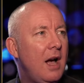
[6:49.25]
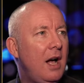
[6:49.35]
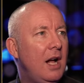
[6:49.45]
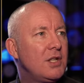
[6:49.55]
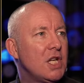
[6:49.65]

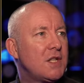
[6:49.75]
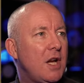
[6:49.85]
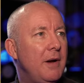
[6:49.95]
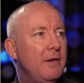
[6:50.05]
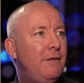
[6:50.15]
Uh,
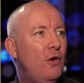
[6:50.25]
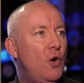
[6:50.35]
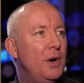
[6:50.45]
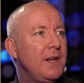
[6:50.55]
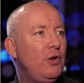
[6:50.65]
just going
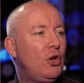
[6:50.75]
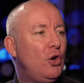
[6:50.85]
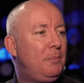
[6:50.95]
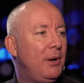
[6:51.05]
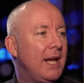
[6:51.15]
forward, if you
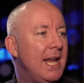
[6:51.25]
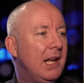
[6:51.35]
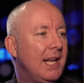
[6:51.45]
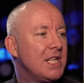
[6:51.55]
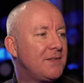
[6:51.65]
could put it
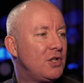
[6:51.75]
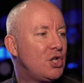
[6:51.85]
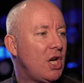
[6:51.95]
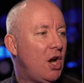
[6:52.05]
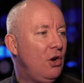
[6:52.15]
in links for
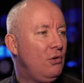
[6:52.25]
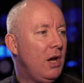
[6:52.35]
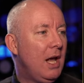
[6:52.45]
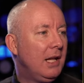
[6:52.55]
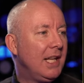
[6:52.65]
show,
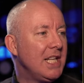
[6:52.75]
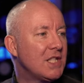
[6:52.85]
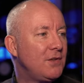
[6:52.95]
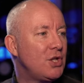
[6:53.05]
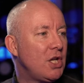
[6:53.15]

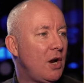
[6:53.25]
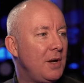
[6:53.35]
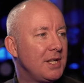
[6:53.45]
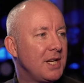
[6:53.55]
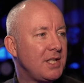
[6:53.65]
links for
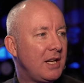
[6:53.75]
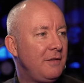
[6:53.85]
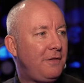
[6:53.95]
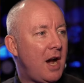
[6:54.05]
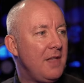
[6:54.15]
show, because I
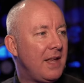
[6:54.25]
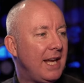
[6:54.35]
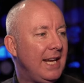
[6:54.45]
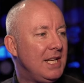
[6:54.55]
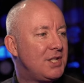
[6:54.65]
can find
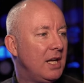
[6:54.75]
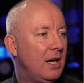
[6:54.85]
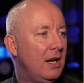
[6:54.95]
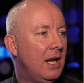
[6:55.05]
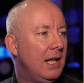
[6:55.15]
that
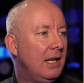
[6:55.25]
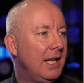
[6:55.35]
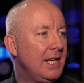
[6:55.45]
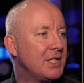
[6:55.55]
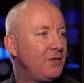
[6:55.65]
easier.
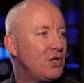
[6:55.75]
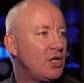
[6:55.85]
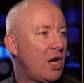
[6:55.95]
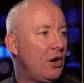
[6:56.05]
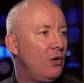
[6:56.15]
Links for
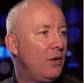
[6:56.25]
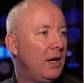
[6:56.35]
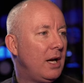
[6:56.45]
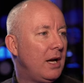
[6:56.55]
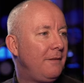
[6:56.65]
show,
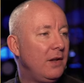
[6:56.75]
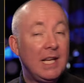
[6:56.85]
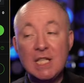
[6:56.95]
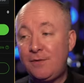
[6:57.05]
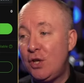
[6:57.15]
uh,
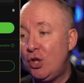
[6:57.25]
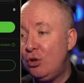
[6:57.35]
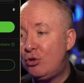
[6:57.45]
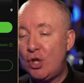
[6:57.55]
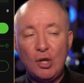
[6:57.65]
links for
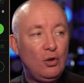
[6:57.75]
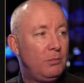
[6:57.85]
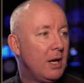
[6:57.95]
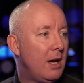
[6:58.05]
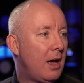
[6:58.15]
YouTube.